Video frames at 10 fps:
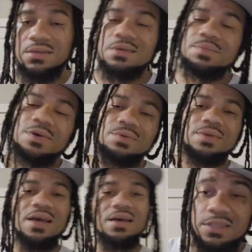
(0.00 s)
Come on
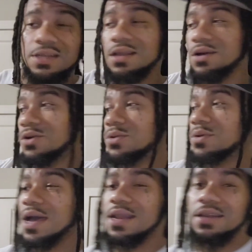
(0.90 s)
now. Now the
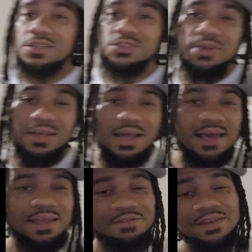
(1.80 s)
old guy that the street
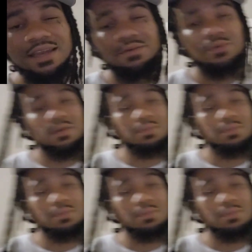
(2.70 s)
got it, if he never would